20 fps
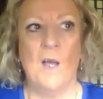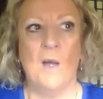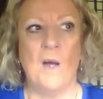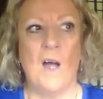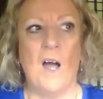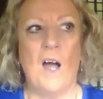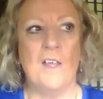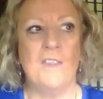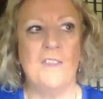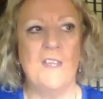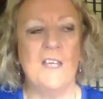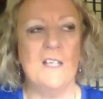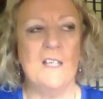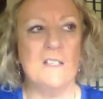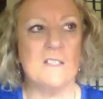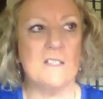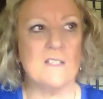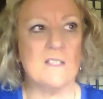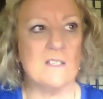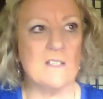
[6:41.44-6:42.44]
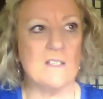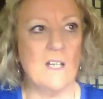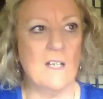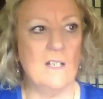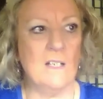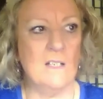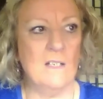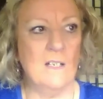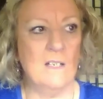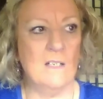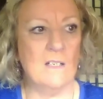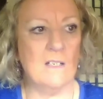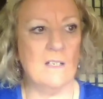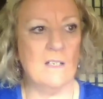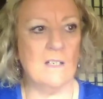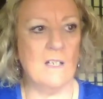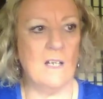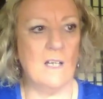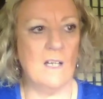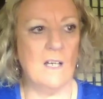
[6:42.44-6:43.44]
I think it's an
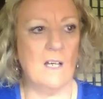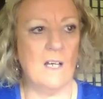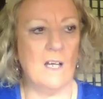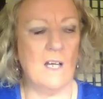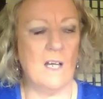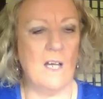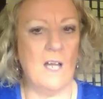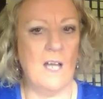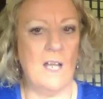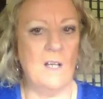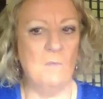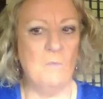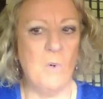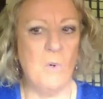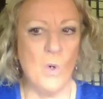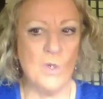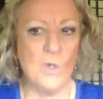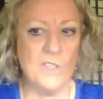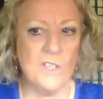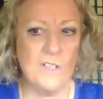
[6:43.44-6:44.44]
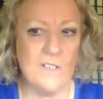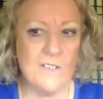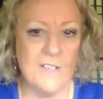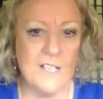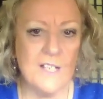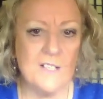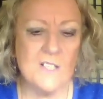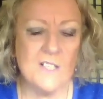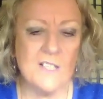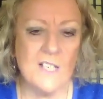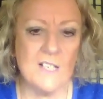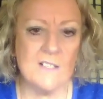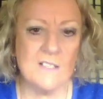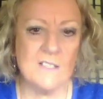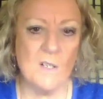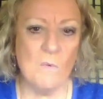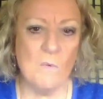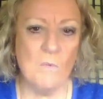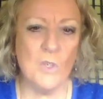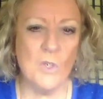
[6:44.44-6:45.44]
important thing to get
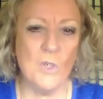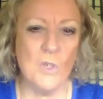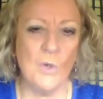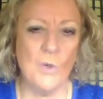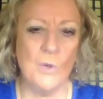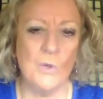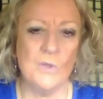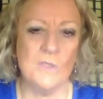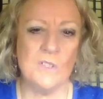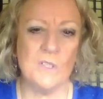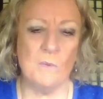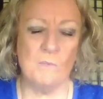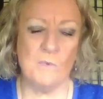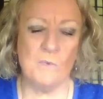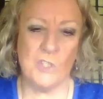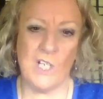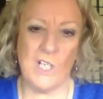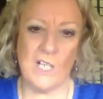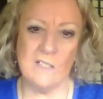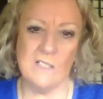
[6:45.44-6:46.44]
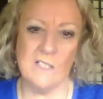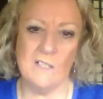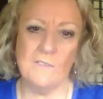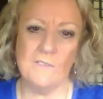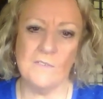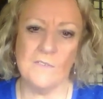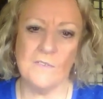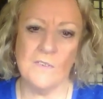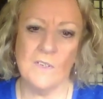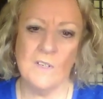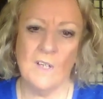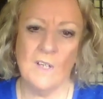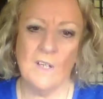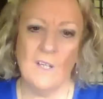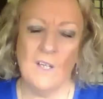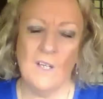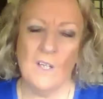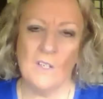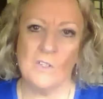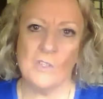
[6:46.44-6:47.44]
someone who's objective
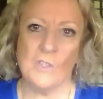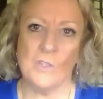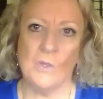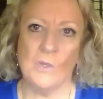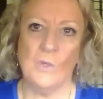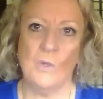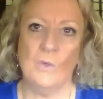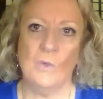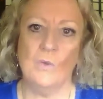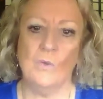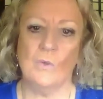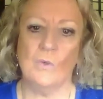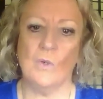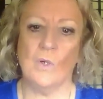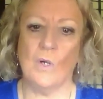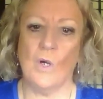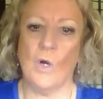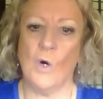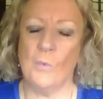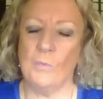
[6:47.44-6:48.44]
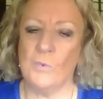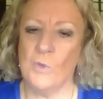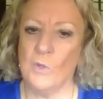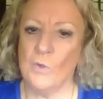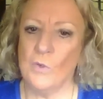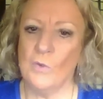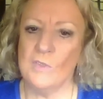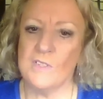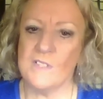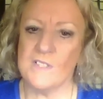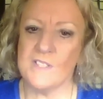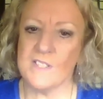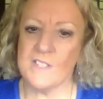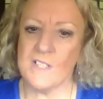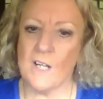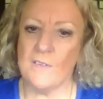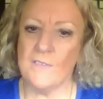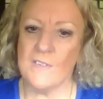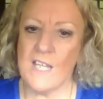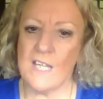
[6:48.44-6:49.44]
to help you
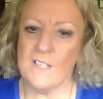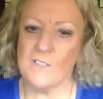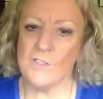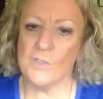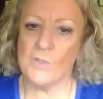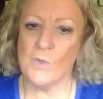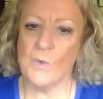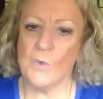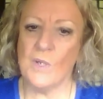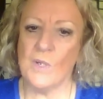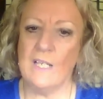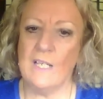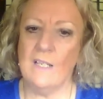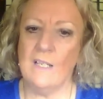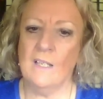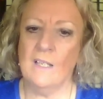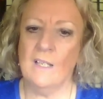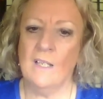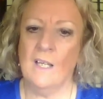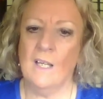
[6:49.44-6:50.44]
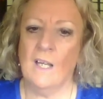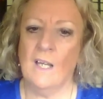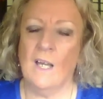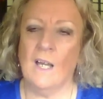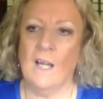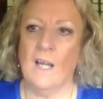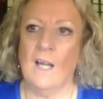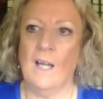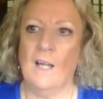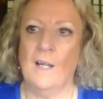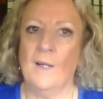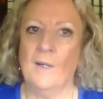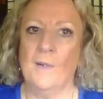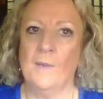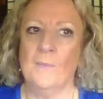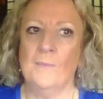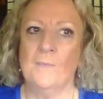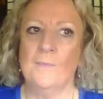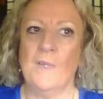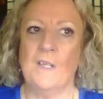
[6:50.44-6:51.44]
discover that story.
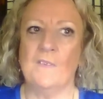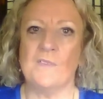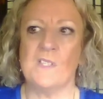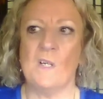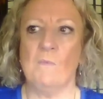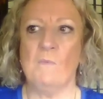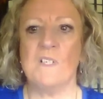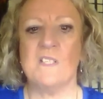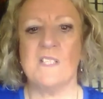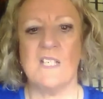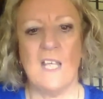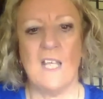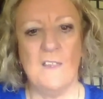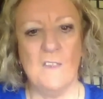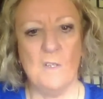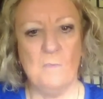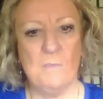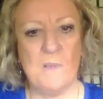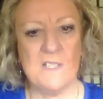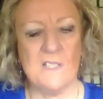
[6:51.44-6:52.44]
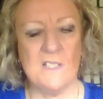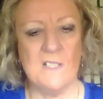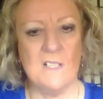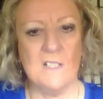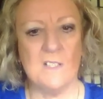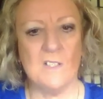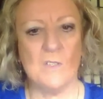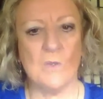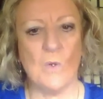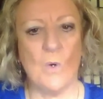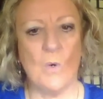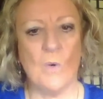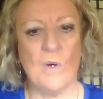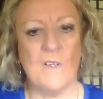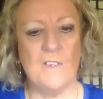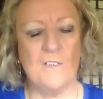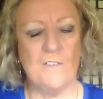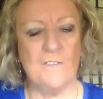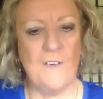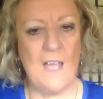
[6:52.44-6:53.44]
If someone's in the business or in
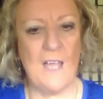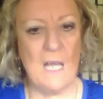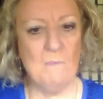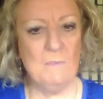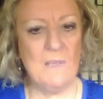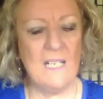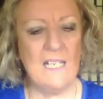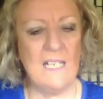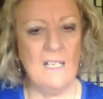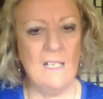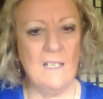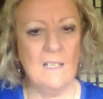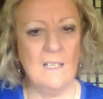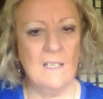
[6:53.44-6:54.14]
the family,